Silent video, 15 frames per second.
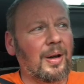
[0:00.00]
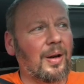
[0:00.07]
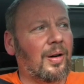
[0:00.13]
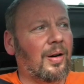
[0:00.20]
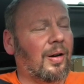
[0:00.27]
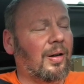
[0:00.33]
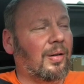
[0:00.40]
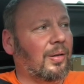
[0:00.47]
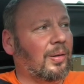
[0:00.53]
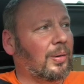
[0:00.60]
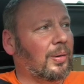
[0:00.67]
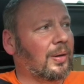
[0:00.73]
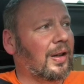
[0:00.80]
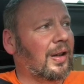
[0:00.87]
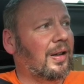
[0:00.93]
hot
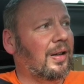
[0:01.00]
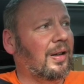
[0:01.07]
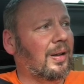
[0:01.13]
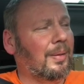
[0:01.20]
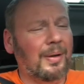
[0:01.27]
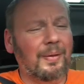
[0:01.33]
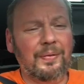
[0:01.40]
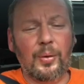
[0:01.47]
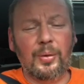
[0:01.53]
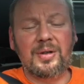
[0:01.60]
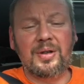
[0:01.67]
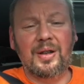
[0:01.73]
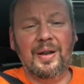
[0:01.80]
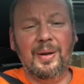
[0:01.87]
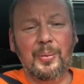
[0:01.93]
all day. I mean,
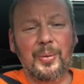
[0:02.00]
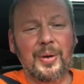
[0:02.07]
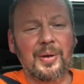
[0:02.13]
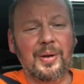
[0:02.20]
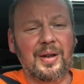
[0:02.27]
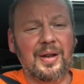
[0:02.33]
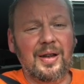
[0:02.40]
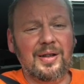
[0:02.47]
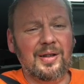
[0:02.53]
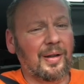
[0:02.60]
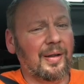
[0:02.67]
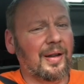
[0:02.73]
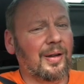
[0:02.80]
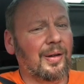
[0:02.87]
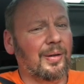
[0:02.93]
fortunately in work, it's
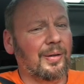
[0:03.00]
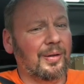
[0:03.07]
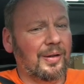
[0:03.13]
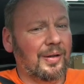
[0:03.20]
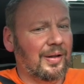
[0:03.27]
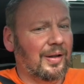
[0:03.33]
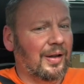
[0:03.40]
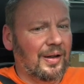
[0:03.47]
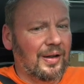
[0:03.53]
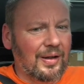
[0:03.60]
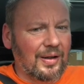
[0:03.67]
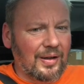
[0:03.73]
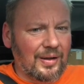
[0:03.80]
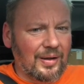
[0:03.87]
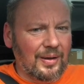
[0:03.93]
not that hot.
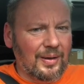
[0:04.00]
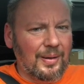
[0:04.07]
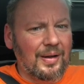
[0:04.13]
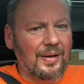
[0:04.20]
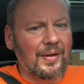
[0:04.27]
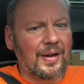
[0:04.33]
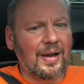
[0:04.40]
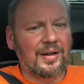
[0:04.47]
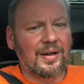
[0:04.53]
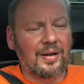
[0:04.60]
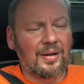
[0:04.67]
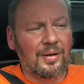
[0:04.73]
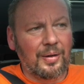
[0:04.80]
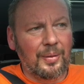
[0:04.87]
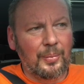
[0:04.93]
It never gets that
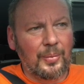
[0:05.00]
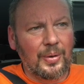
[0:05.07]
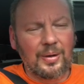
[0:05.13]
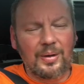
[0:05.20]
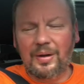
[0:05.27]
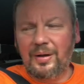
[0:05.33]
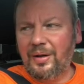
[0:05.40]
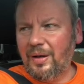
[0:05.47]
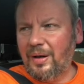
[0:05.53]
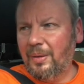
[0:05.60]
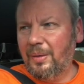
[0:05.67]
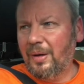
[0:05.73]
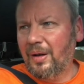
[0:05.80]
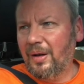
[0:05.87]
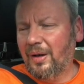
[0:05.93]
hot in work.
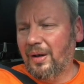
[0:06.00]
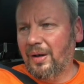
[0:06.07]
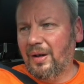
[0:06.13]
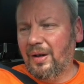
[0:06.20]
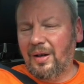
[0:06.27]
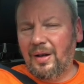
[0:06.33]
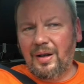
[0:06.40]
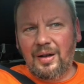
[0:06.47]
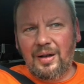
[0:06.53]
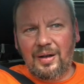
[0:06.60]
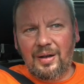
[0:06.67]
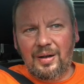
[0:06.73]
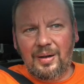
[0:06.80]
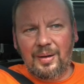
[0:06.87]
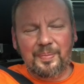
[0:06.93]
So,
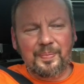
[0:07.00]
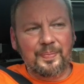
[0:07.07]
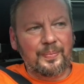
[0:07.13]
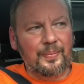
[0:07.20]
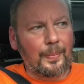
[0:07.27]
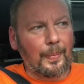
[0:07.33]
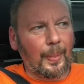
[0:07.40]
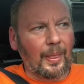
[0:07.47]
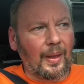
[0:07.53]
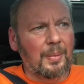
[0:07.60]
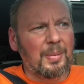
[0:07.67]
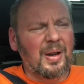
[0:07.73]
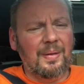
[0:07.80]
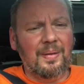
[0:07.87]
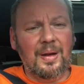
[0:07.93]
I
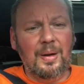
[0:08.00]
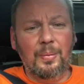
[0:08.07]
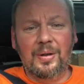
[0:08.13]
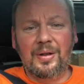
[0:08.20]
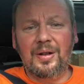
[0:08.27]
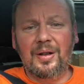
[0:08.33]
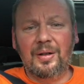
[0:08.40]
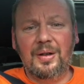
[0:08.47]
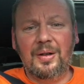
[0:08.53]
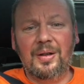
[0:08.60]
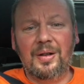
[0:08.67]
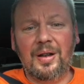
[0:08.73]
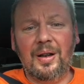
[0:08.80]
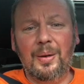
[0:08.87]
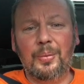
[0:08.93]
mean, it was still, you
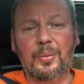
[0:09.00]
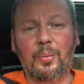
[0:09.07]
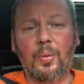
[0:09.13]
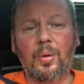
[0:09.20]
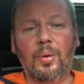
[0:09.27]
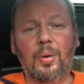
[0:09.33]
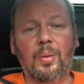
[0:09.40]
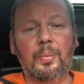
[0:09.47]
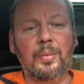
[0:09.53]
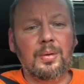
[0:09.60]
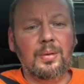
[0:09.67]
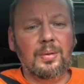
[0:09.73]
could tell it was warm,